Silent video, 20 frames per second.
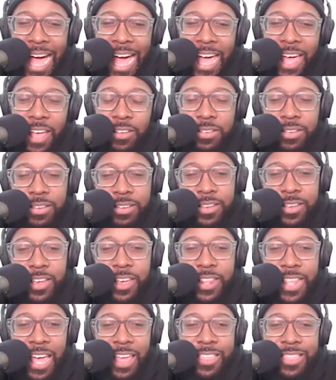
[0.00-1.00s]
Uh,
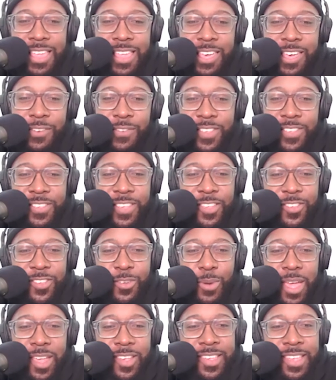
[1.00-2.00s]
could I think of a
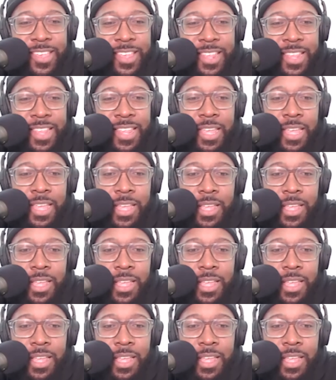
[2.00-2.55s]
situation?